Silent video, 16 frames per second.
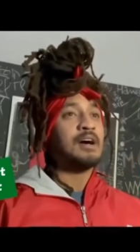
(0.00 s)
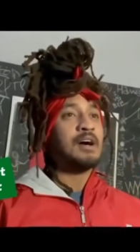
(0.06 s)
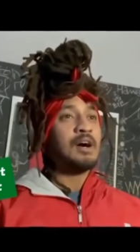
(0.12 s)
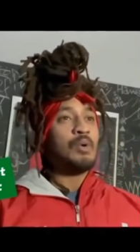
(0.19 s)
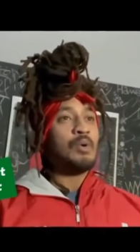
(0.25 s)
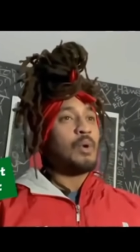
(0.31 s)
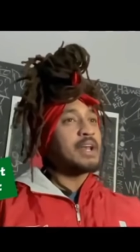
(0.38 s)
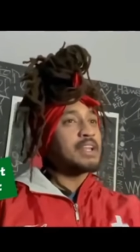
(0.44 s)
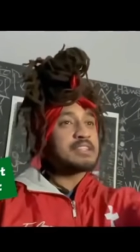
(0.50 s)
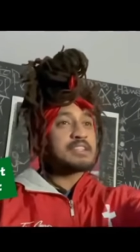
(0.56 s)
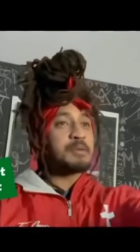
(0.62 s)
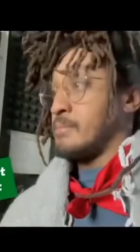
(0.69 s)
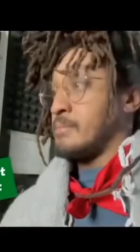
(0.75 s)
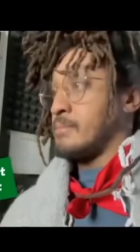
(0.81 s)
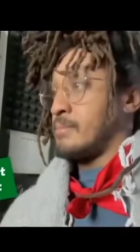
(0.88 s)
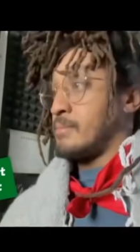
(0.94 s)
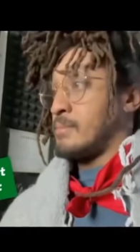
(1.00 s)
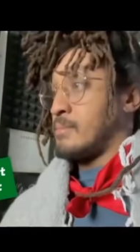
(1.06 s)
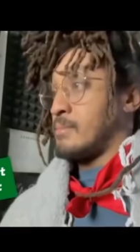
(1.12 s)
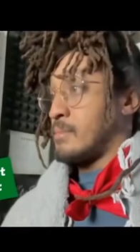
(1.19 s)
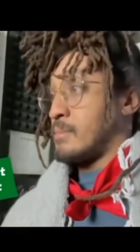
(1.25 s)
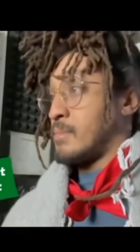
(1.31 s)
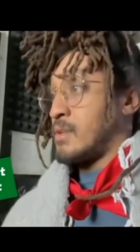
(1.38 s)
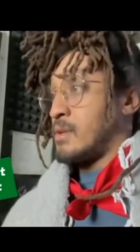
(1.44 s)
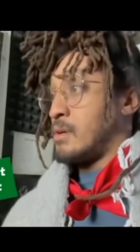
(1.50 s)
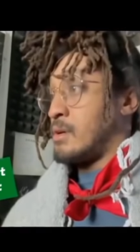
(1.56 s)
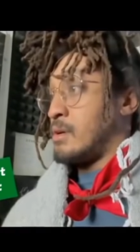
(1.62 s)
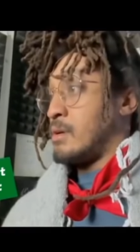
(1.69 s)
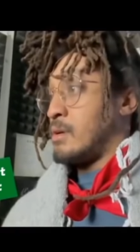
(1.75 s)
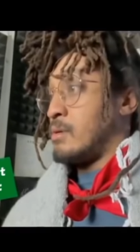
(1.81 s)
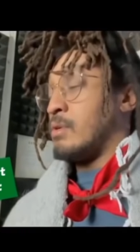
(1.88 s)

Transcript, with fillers: What is the prize of this even? Well,